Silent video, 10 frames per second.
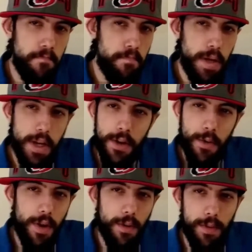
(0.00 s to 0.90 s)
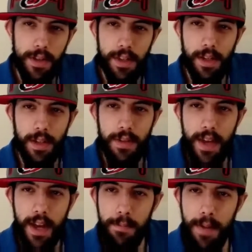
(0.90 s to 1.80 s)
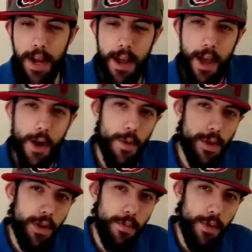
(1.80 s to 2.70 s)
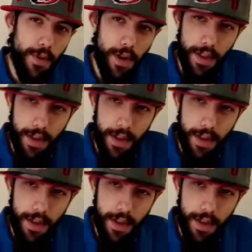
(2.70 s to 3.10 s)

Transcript: But you know what? We're just going to leave that at bay. We're going to move on to the